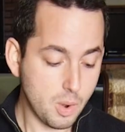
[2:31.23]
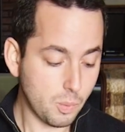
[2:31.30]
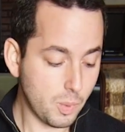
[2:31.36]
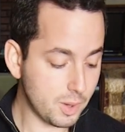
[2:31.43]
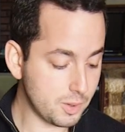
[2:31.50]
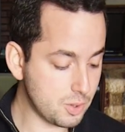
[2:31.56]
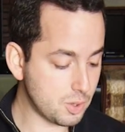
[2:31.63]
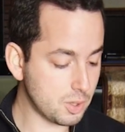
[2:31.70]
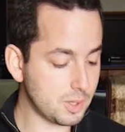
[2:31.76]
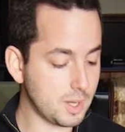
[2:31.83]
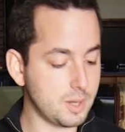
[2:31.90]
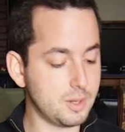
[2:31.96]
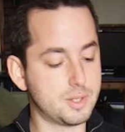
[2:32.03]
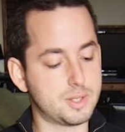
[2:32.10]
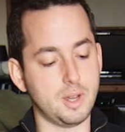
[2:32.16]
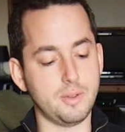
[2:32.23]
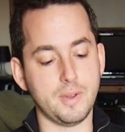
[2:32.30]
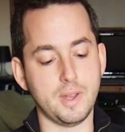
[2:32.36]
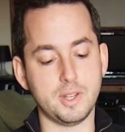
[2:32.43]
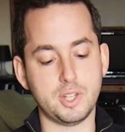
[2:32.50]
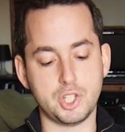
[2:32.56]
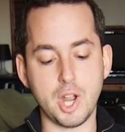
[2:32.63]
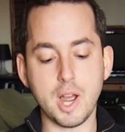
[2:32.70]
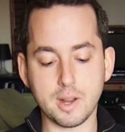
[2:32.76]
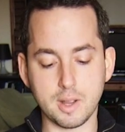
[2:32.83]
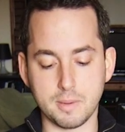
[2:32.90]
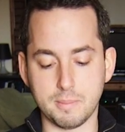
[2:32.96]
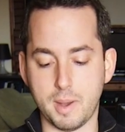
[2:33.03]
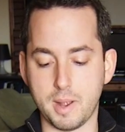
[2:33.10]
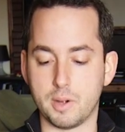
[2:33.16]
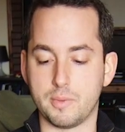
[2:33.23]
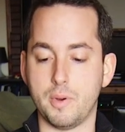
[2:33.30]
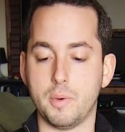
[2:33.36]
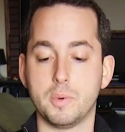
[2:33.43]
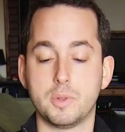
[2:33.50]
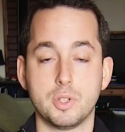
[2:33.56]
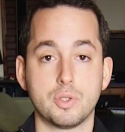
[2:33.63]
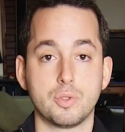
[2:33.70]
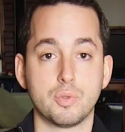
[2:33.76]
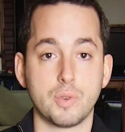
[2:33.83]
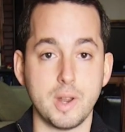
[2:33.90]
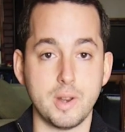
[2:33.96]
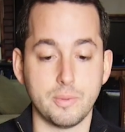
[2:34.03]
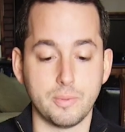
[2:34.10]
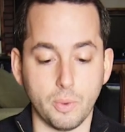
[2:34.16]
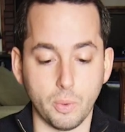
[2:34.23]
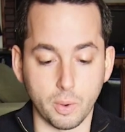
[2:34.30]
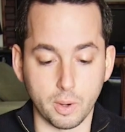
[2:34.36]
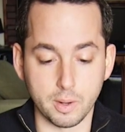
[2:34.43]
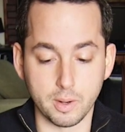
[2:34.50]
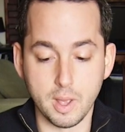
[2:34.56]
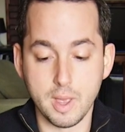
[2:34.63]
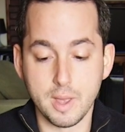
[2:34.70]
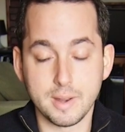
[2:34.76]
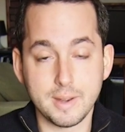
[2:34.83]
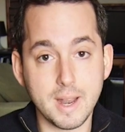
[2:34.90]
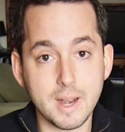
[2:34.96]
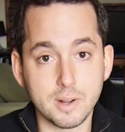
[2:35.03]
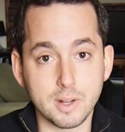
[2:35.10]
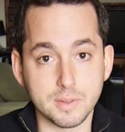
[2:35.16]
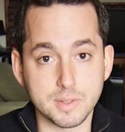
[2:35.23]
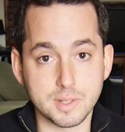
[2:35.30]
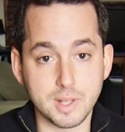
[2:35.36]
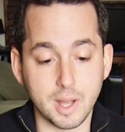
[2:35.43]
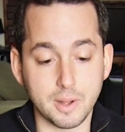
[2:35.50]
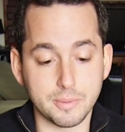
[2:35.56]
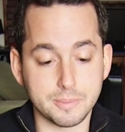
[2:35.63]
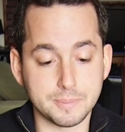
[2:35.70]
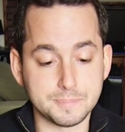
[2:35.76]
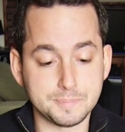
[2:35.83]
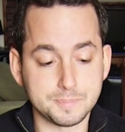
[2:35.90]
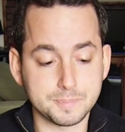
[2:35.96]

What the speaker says: Well, you could get yourself a shotgun microphone, which is great for narrative stuff.